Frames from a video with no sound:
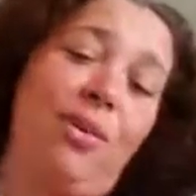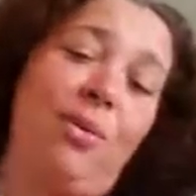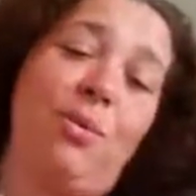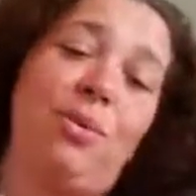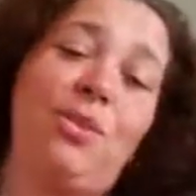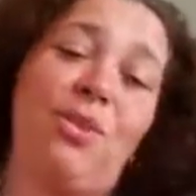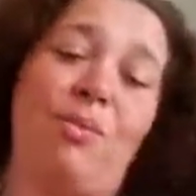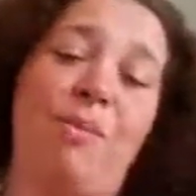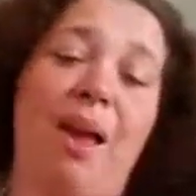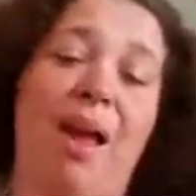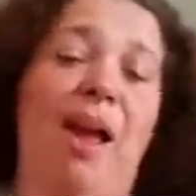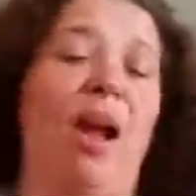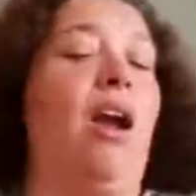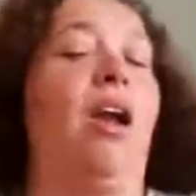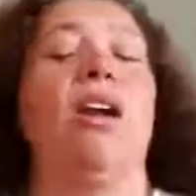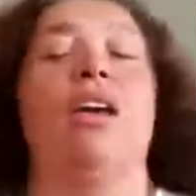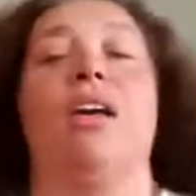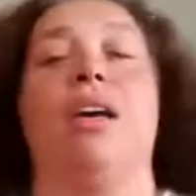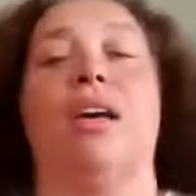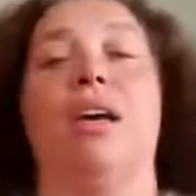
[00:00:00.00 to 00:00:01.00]
You would do my
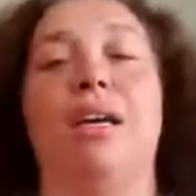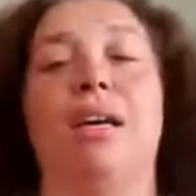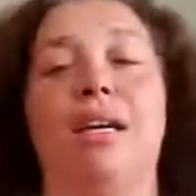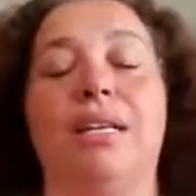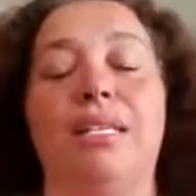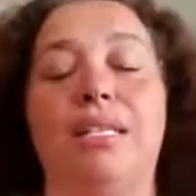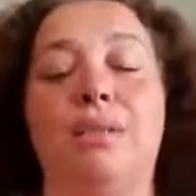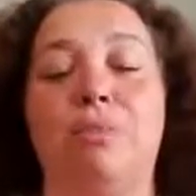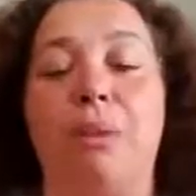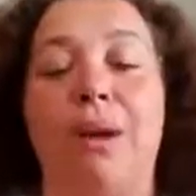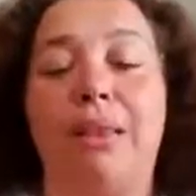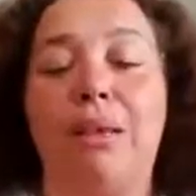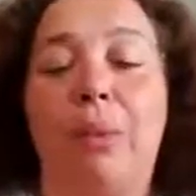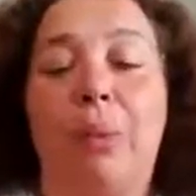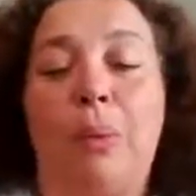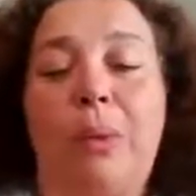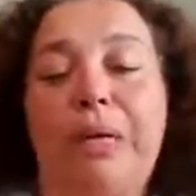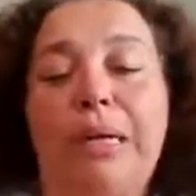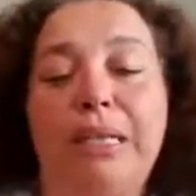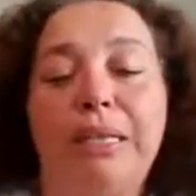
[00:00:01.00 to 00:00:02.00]
heart good. Spread
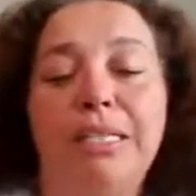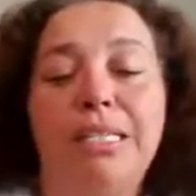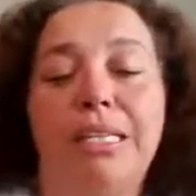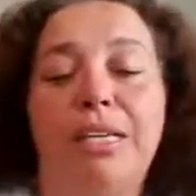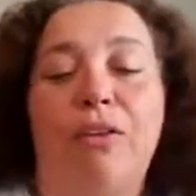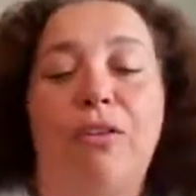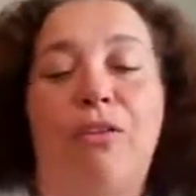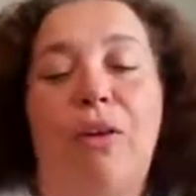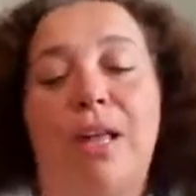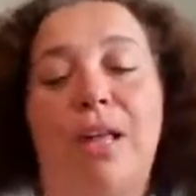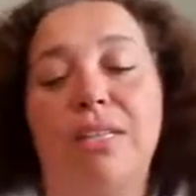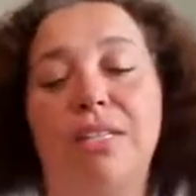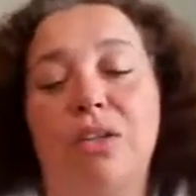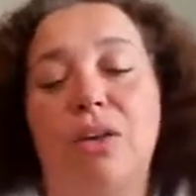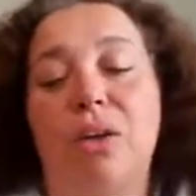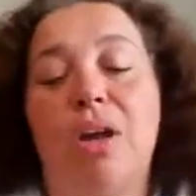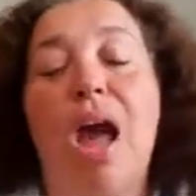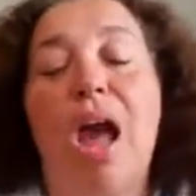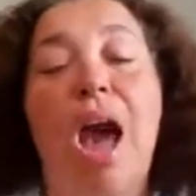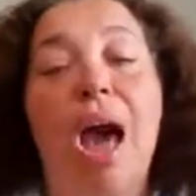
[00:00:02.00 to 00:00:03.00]
the word to your friends and
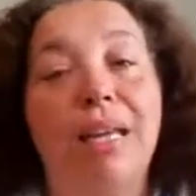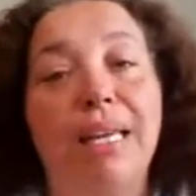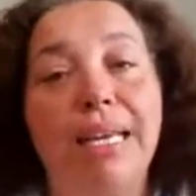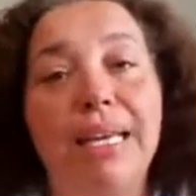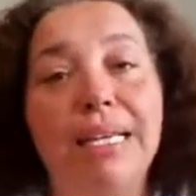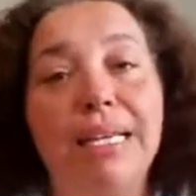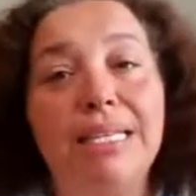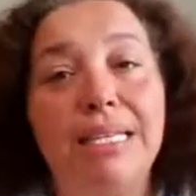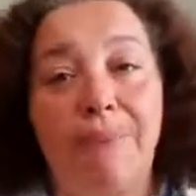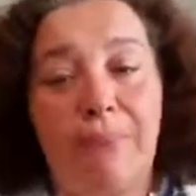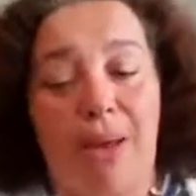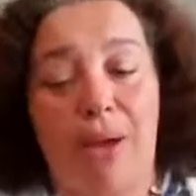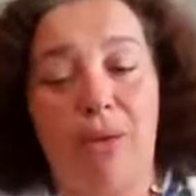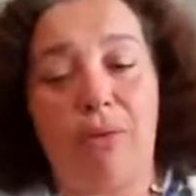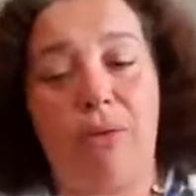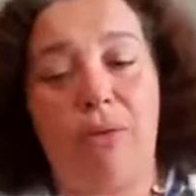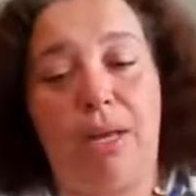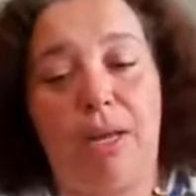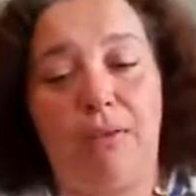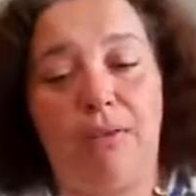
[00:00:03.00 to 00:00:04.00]
your colleagues
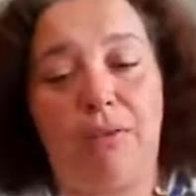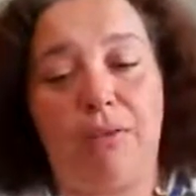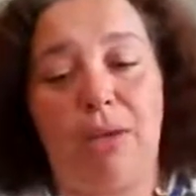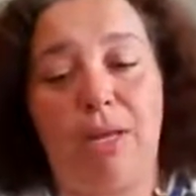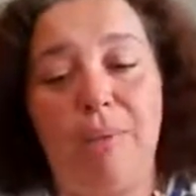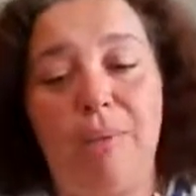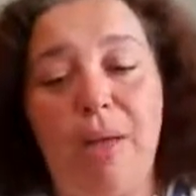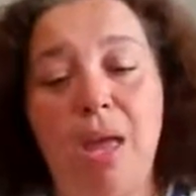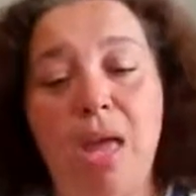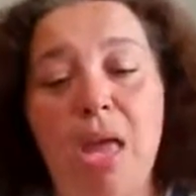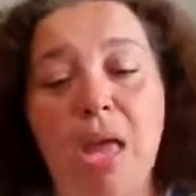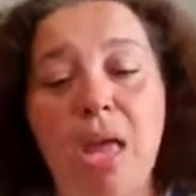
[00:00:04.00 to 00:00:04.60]
about creative freedom.